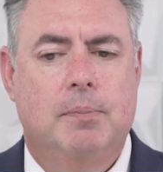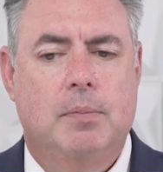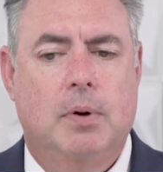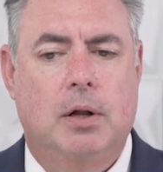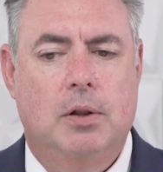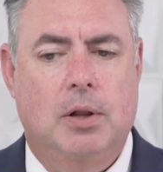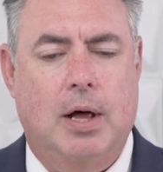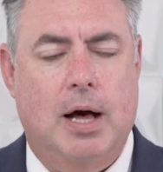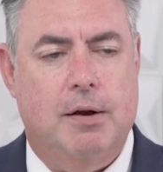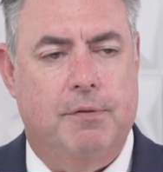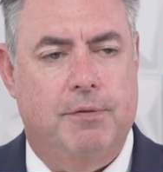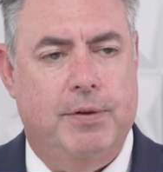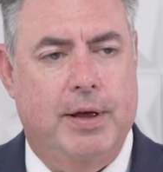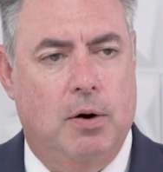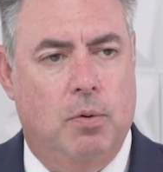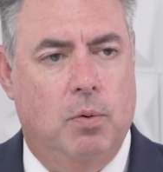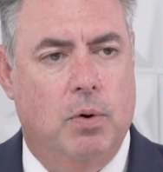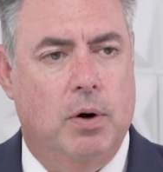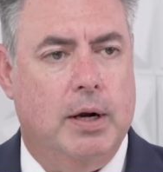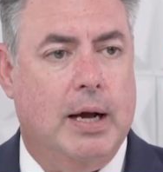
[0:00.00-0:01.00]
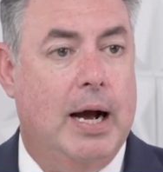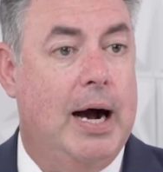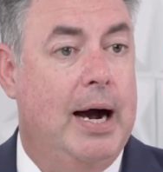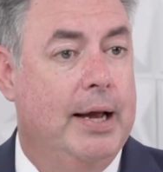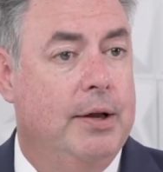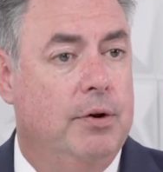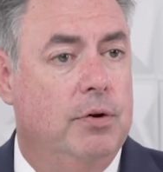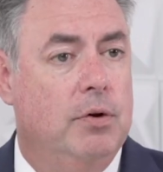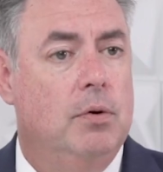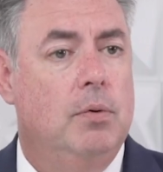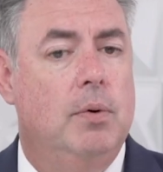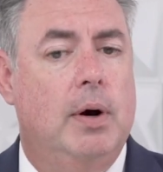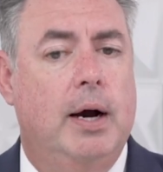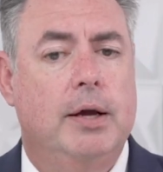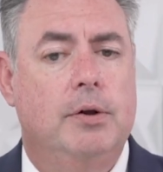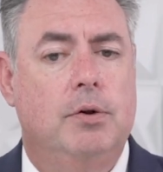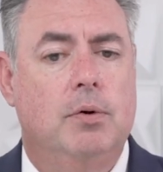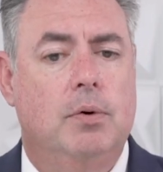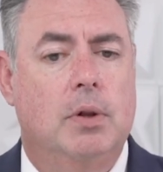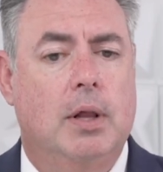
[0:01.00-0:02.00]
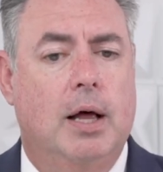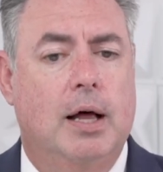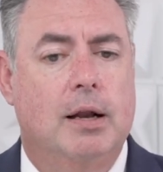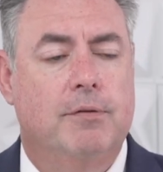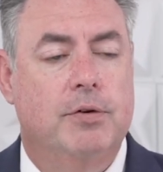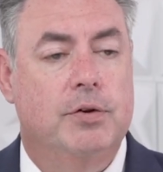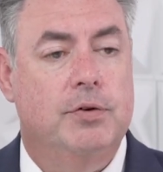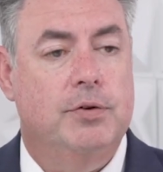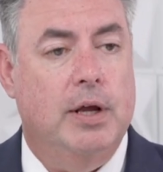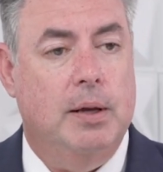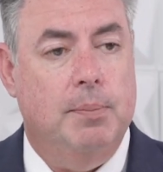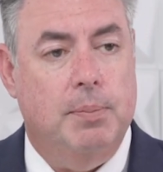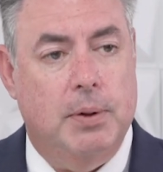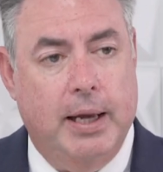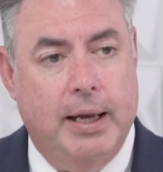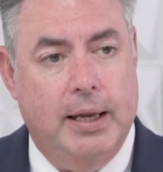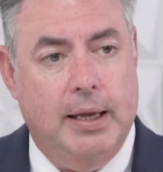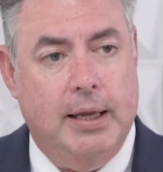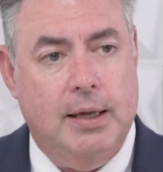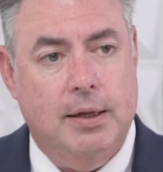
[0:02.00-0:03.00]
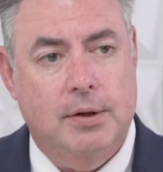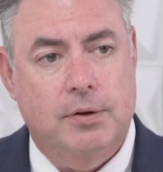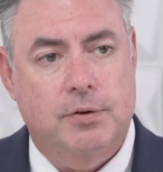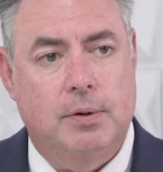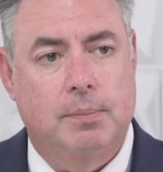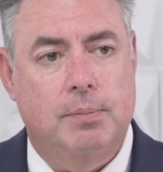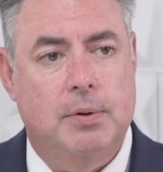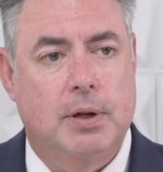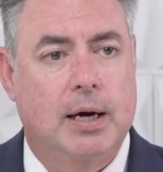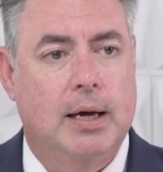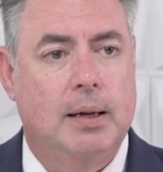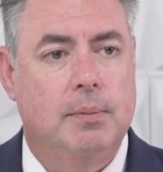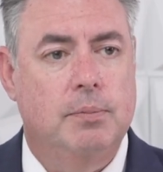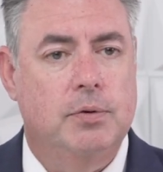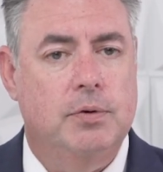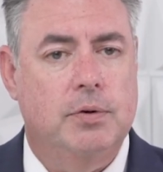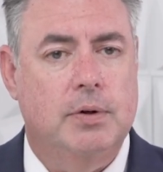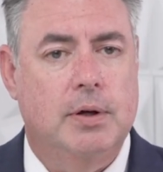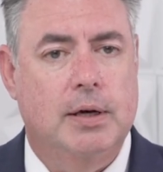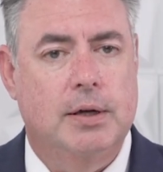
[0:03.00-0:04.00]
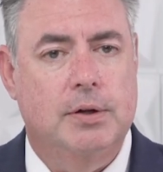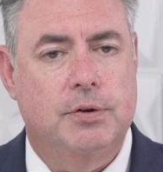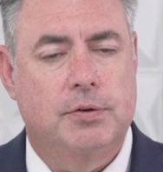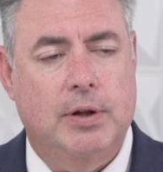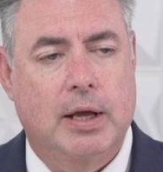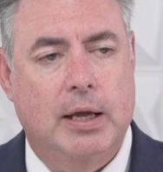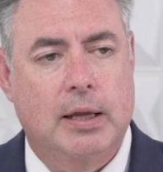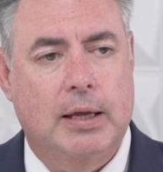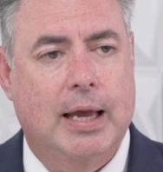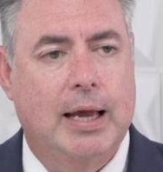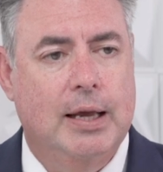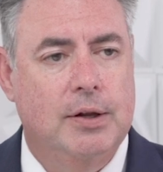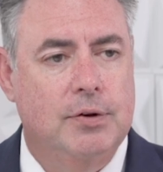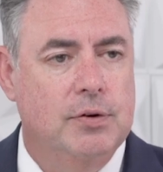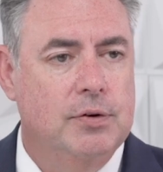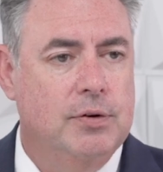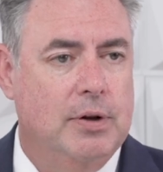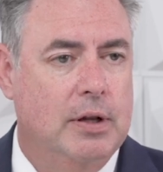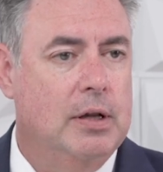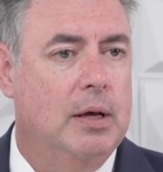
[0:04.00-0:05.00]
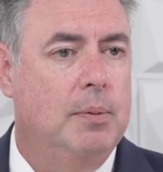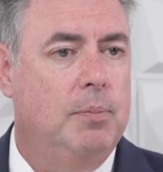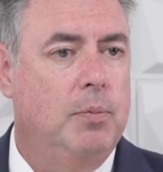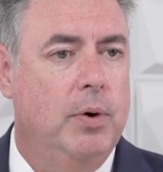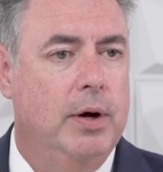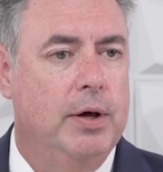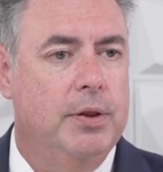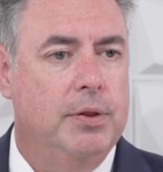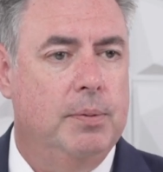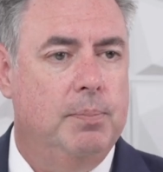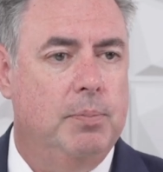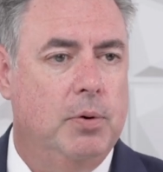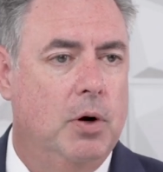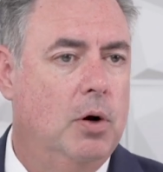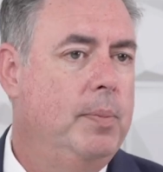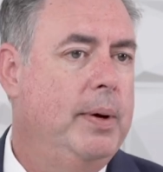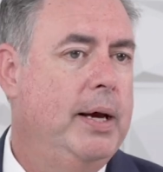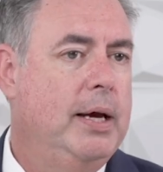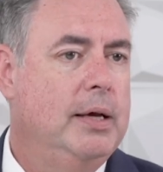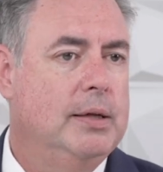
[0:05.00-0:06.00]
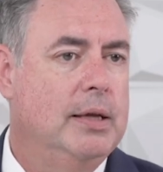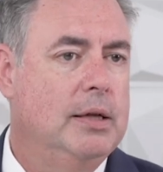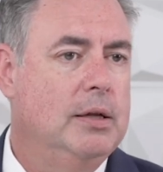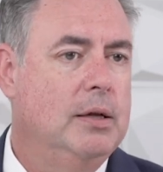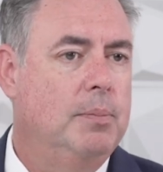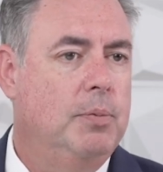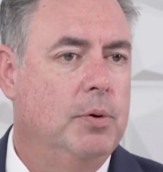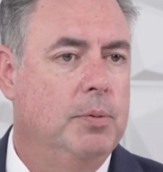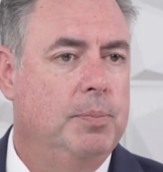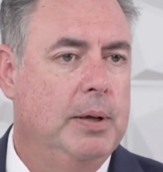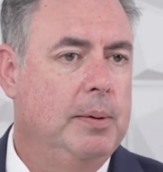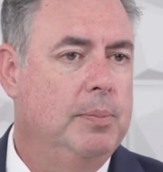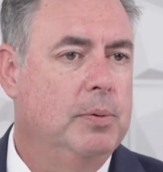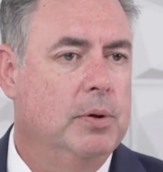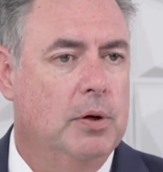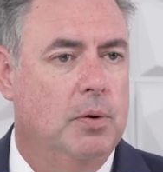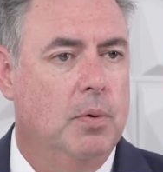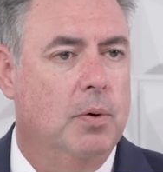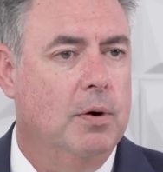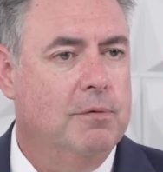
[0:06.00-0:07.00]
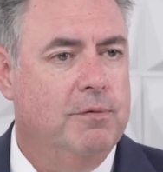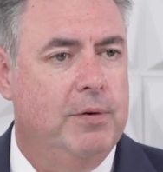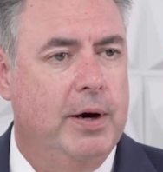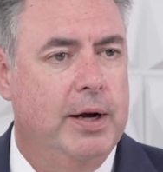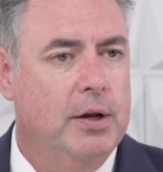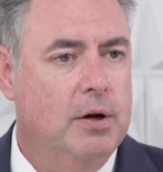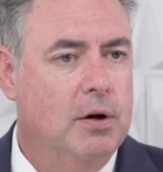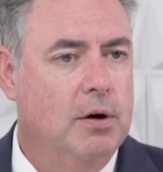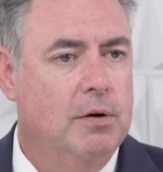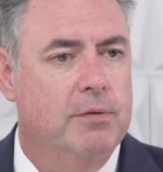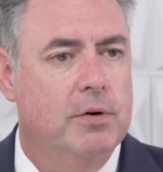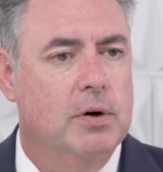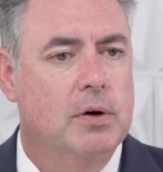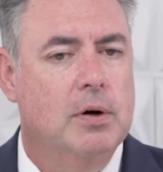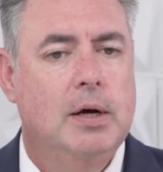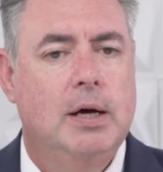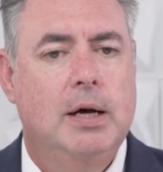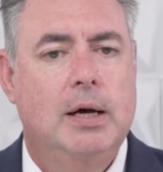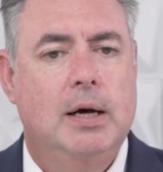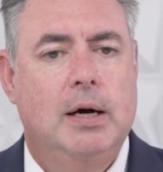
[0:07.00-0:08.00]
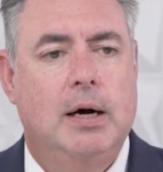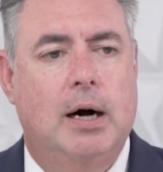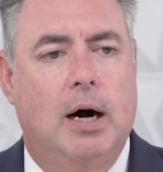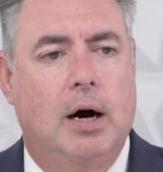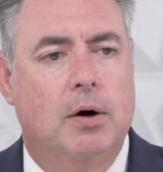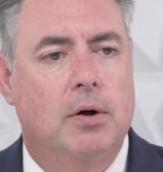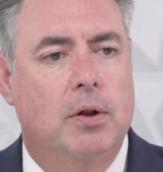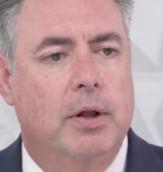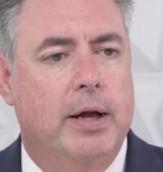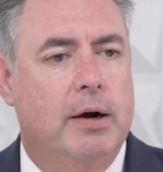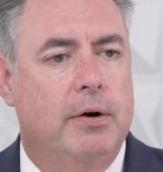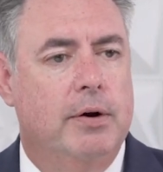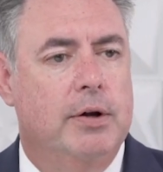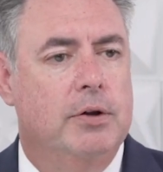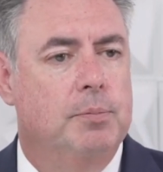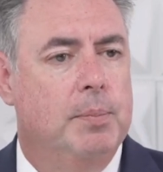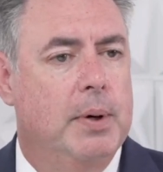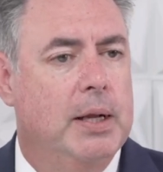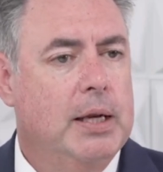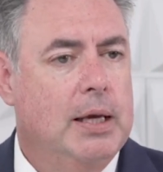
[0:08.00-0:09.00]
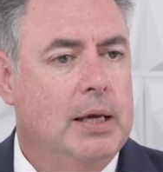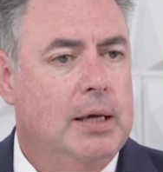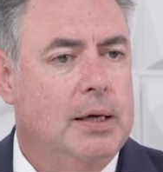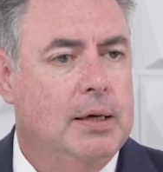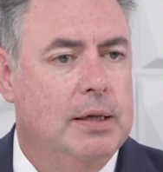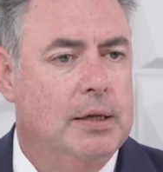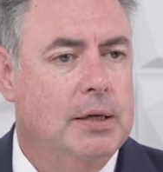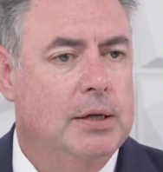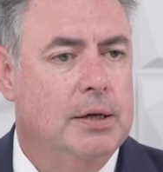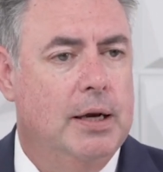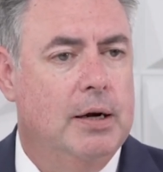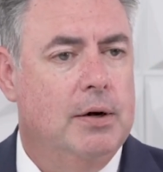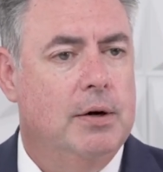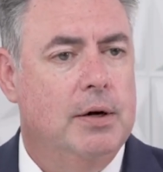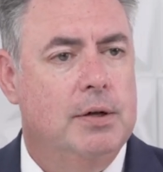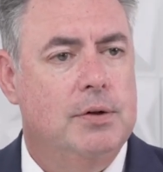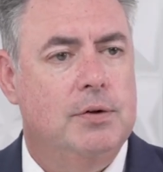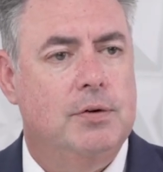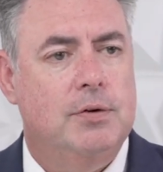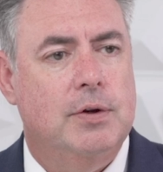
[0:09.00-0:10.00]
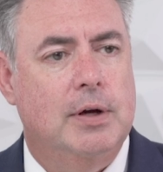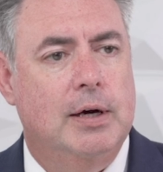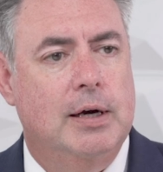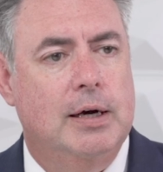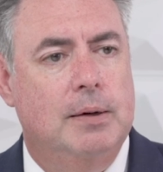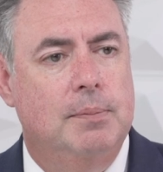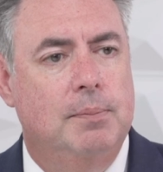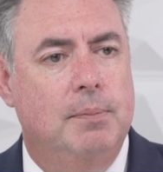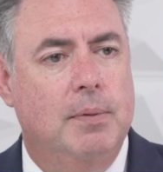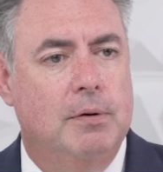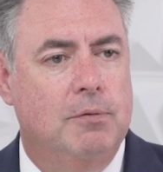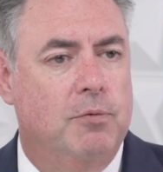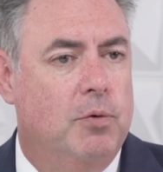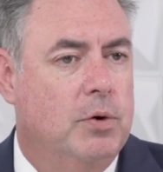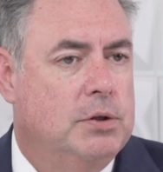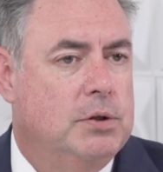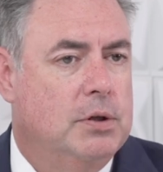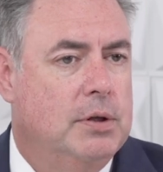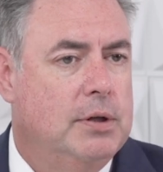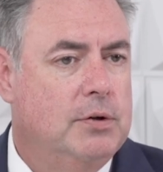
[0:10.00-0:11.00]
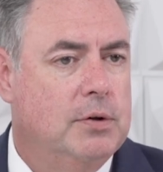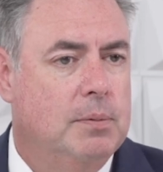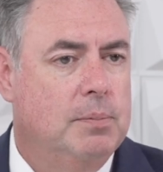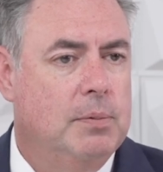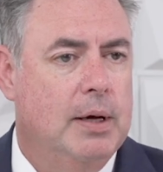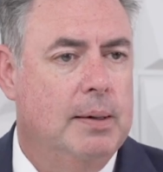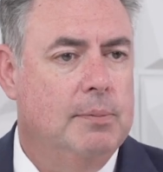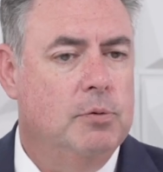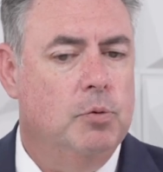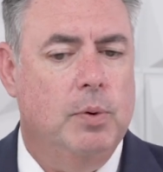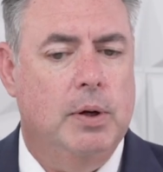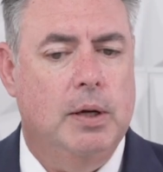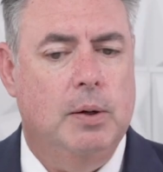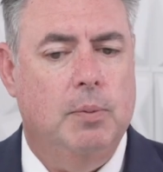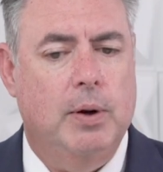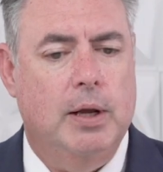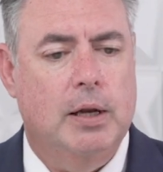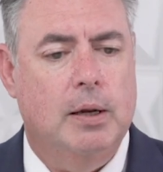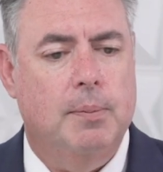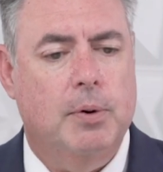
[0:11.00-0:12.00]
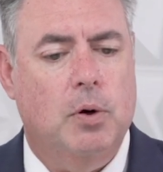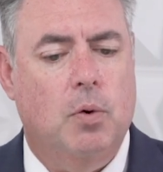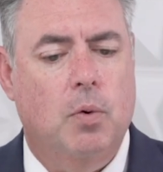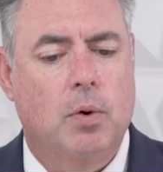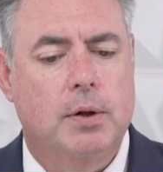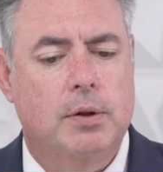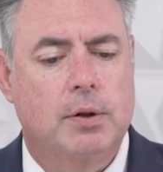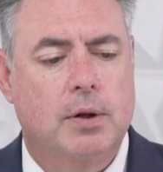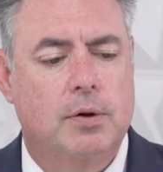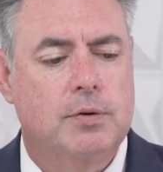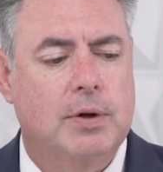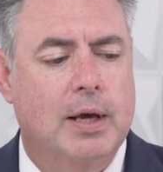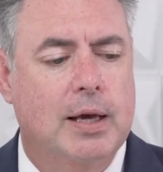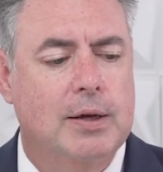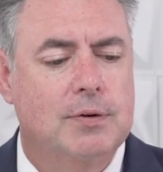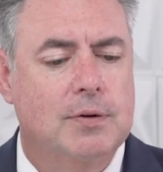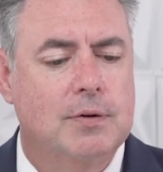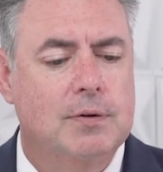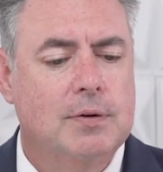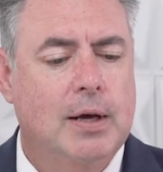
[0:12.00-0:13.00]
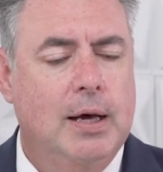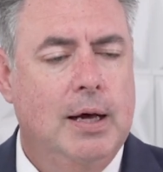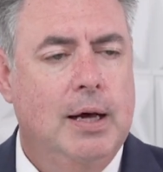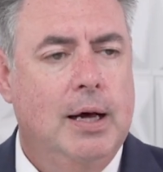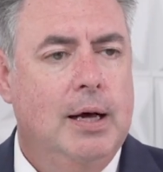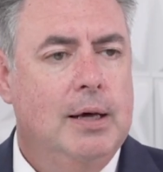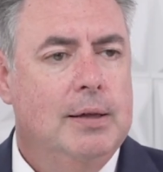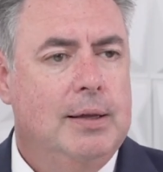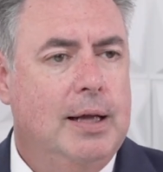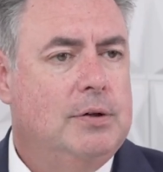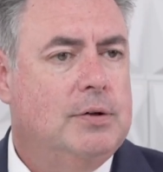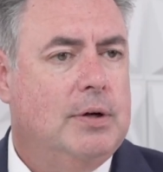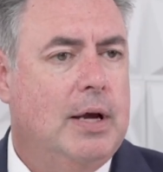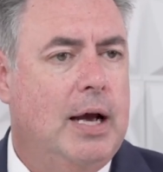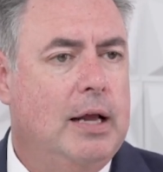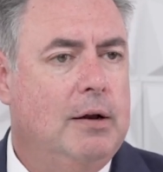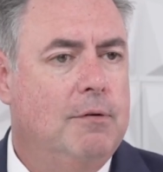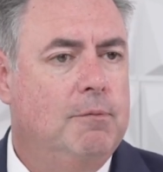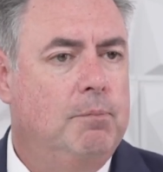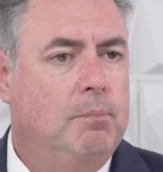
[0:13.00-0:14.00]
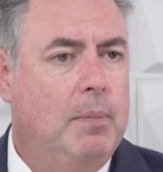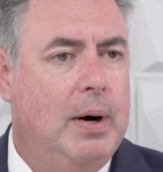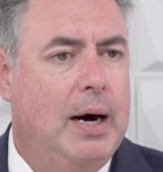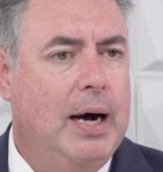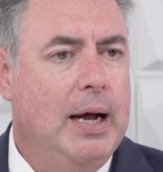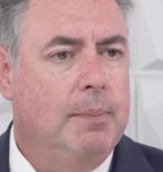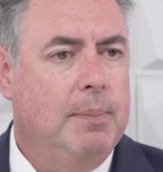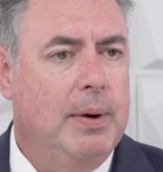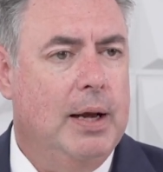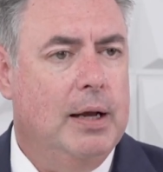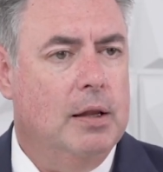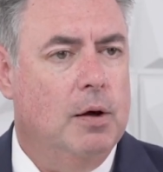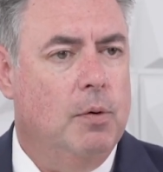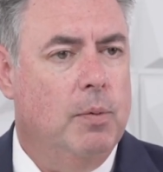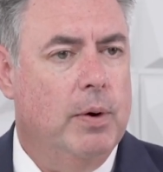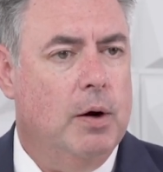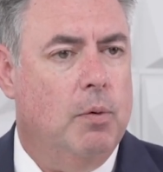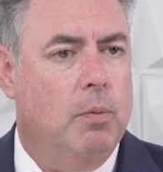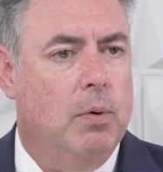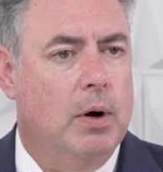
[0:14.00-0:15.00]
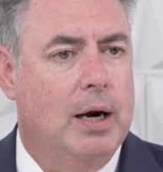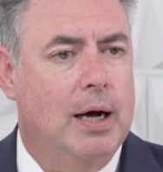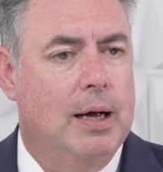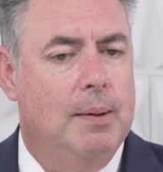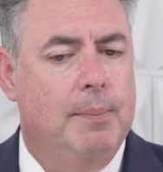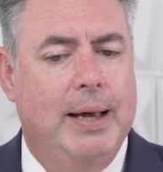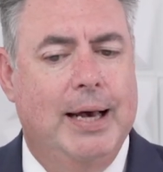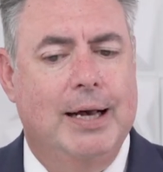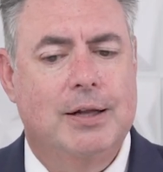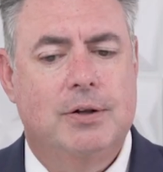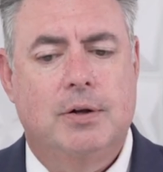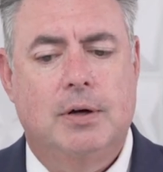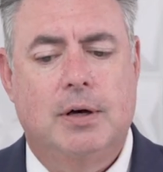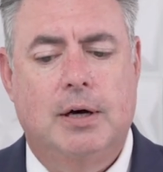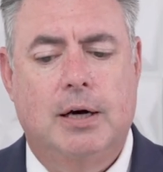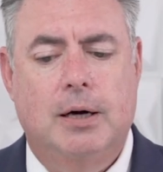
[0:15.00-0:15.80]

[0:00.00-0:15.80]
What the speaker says: A lot of that work I do. I do a lot of estate planning. Sometimes state cases end up with probate and end up with people in court fighting over Uncle Harry's money and inheritance. Unfortunately, sometimes we end up in court in those cases. That's kind of my bailiwick where I'm at.